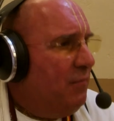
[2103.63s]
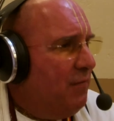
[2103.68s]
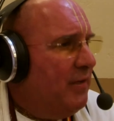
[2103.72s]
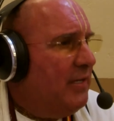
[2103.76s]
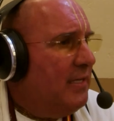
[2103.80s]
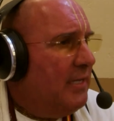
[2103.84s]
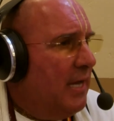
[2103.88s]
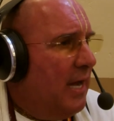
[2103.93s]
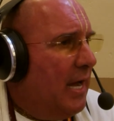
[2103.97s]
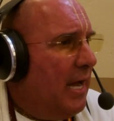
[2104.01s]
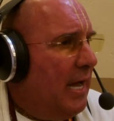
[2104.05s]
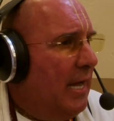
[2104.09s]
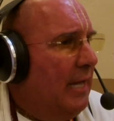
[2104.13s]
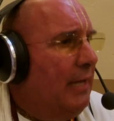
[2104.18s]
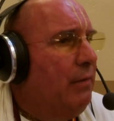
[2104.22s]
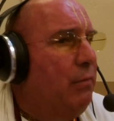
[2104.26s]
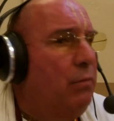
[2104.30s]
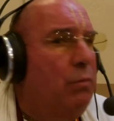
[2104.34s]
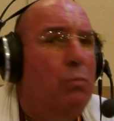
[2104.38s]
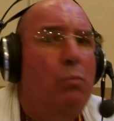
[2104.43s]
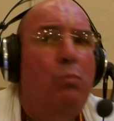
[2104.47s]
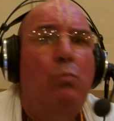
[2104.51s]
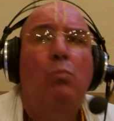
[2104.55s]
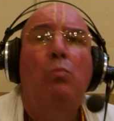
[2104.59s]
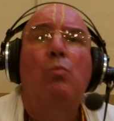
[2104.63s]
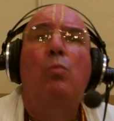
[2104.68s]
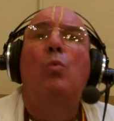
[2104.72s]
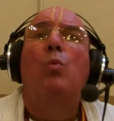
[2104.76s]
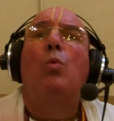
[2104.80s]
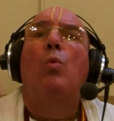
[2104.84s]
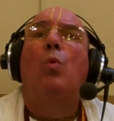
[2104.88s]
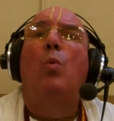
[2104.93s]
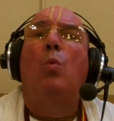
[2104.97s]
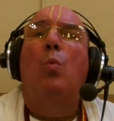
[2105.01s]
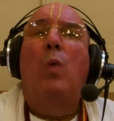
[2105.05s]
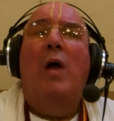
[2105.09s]
in God
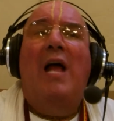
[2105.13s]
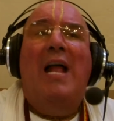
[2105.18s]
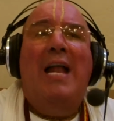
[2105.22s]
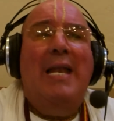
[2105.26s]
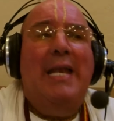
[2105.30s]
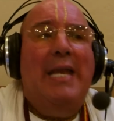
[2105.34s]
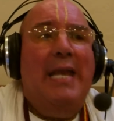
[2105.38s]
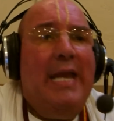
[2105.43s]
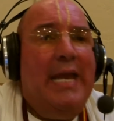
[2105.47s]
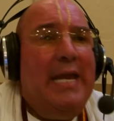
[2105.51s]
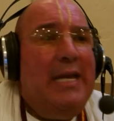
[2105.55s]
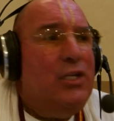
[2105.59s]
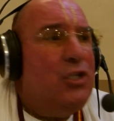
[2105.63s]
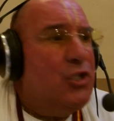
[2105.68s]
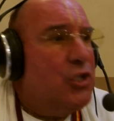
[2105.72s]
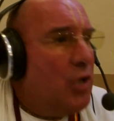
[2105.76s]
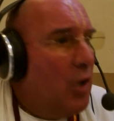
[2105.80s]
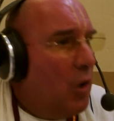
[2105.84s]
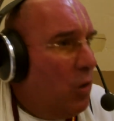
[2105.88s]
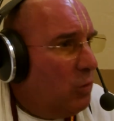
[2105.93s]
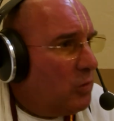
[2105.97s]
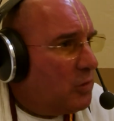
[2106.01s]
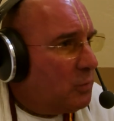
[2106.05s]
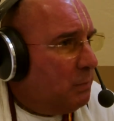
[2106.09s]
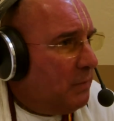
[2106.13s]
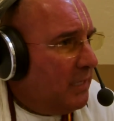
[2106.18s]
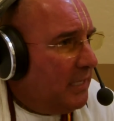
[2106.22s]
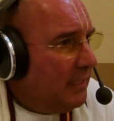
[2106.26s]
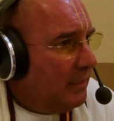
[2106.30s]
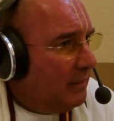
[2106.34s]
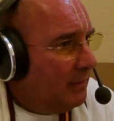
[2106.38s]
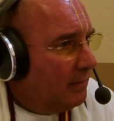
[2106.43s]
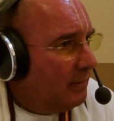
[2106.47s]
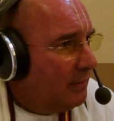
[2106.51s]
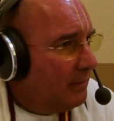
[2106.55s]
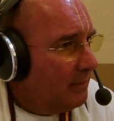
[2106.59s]
when he shows me,
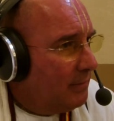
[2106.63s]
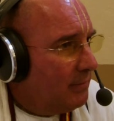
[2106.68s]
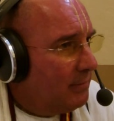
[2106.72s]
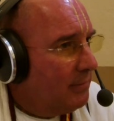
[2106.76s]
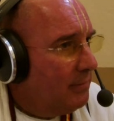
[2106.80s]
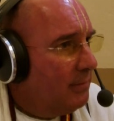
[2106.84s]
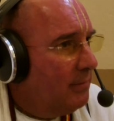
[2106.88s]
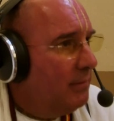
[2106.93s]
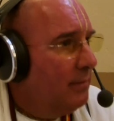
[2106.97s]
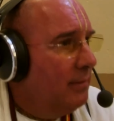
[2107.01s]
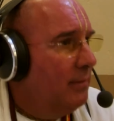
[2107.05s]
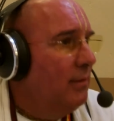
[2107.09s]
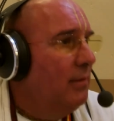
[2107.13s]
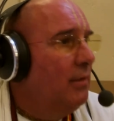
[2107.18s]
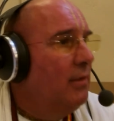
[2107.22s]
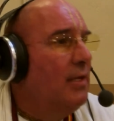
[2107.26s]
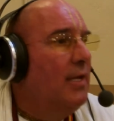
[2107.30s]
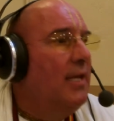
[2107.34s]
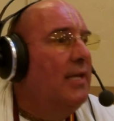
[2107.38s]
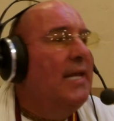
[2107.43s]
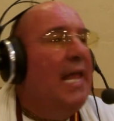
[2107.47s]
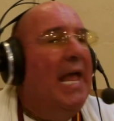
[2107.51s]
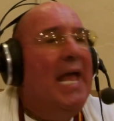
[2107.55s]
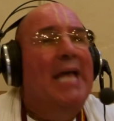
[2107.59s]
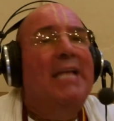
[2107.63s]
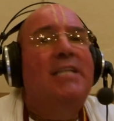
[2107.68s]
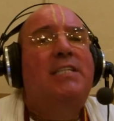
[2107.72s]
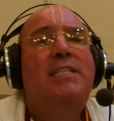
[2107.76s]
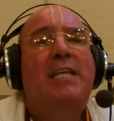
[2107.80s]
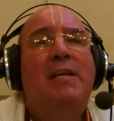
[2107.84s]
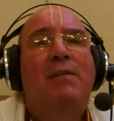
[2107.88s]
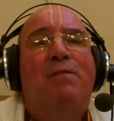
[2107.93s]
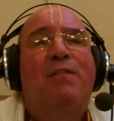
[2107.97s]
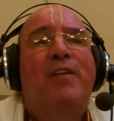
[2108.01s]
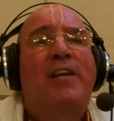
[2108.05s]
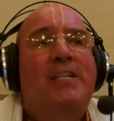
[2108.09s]
as
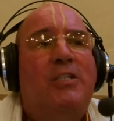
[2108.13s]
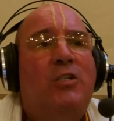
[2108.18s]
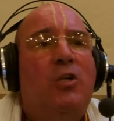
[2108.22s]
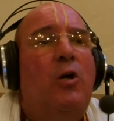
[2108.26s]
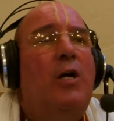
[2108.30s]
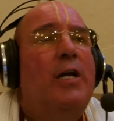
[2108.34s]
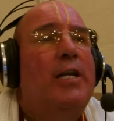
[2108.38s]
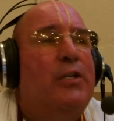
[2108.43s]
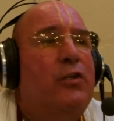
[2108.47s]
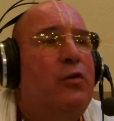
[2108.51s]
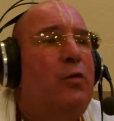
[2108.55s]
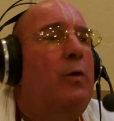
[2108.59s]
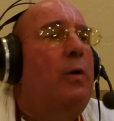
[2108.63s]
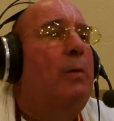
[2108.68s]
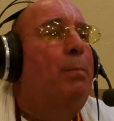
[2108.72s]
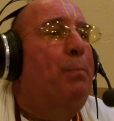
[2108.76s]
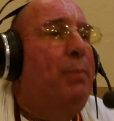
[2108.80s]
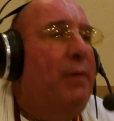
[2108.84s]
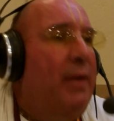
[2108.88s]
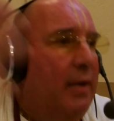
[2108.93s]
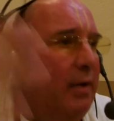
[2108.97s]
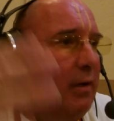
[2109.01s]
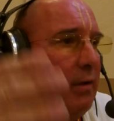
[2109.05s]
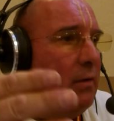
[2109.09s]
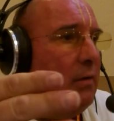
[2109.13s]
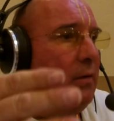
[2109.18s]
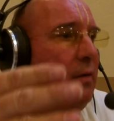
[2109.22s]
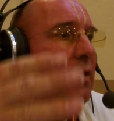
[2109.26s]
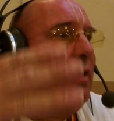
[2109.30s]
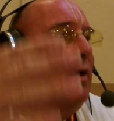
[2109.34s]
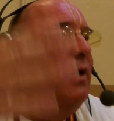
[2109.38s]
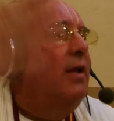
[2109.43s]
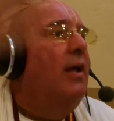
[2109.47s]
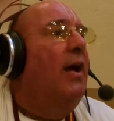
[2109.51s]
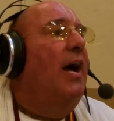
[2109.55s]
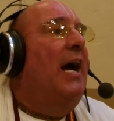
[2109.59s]
if he's going to appear
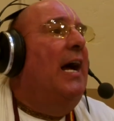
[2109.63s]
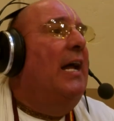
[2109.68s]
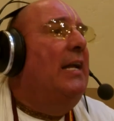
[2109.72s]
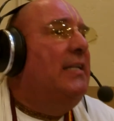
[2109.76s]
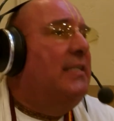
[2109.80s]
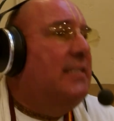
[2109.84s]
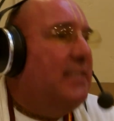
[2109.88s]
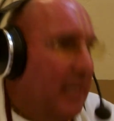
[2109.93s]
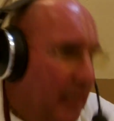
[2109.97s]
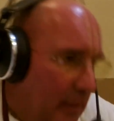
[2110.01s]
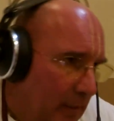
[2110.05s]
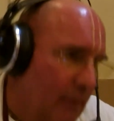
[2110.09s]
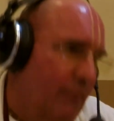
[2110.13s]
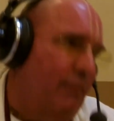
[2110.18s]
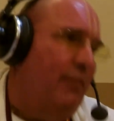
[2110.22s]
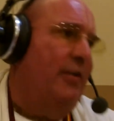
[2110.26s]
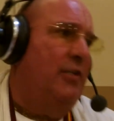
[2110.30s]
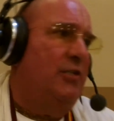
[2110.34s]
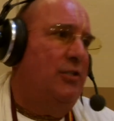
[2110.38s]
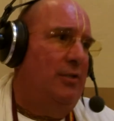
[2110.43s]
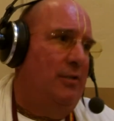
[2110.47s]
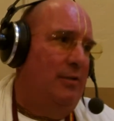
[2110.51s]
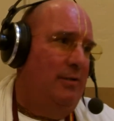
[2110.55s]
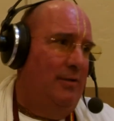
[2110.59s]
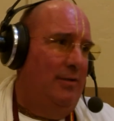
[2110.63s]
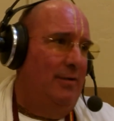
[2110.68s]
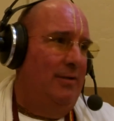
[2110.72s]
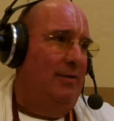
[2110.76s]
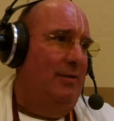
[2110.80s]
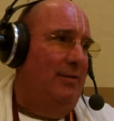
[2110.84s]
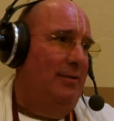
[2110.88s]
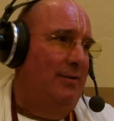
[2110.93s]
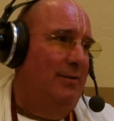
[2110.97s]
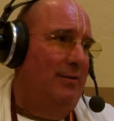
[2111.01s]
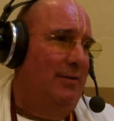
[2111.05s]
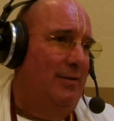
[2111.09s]
on television
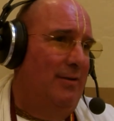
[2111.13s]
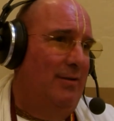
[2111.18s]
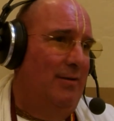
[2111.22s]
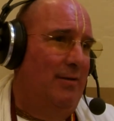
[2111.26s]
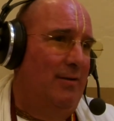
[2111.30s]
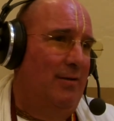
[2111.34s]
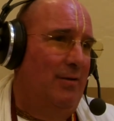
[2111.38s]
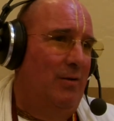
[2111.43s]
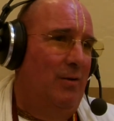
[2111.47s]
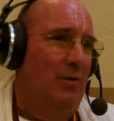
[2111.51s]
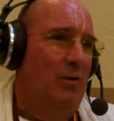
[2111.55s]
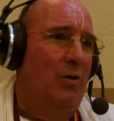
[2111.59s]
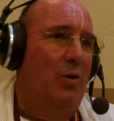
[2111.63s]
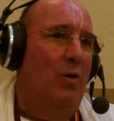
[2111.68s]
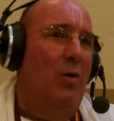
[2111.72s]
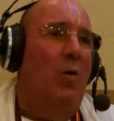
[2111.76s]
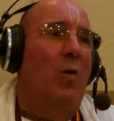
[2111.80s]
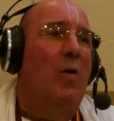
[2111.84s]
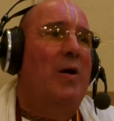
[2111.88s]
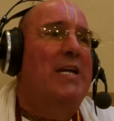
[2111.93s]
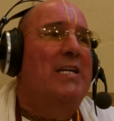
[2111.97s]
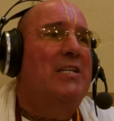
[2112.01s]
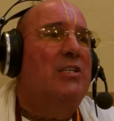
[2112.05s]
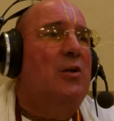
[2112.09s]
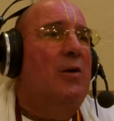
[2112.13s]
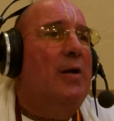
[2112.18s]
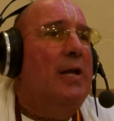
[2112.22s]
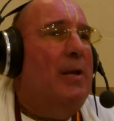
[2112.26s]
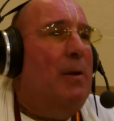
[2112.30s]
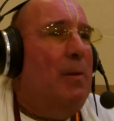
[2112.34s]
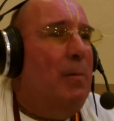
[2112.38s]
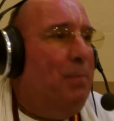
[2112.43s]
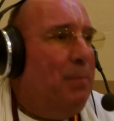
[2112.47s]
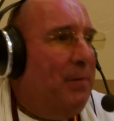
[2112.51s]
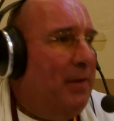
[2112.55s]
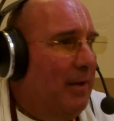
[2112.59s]
or he's going to
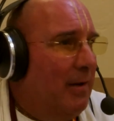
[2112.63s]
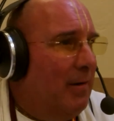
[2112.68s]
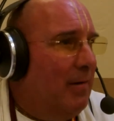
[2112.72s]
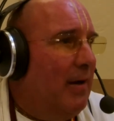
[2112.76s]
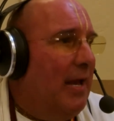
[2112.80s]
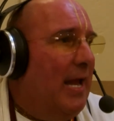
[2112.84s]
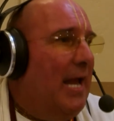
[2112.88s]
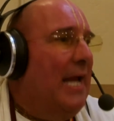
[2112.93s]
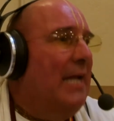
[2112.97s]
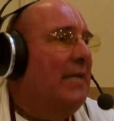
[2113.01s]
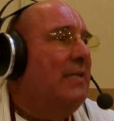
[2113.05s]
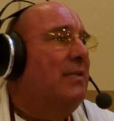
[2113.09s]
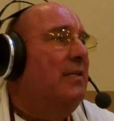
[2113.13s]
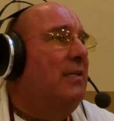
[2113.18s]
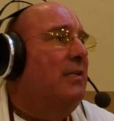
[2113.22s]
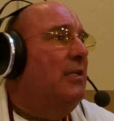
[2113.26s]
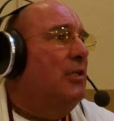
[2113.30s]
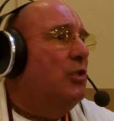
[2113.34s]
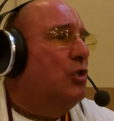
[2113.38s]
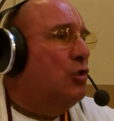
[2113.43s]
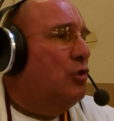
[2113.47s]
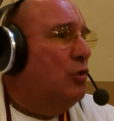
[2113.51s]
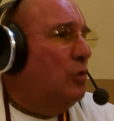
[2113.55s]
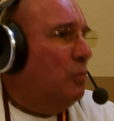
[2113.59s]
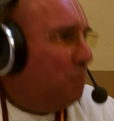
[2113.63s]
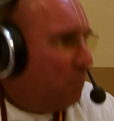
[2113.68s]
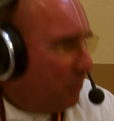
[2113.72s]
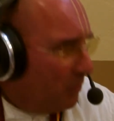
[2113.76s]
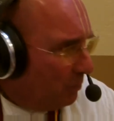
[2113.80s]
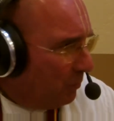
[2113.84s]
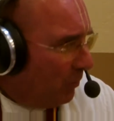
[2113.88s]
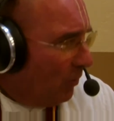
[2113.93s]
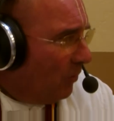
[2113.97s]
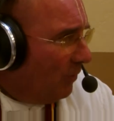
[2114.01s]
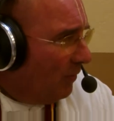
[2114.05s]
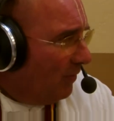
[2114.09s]
appear at the Super
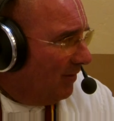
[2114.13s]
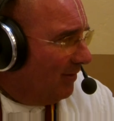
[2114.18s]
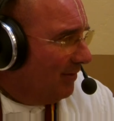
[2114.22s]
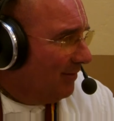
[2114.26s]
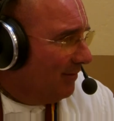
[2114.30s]
Bowl.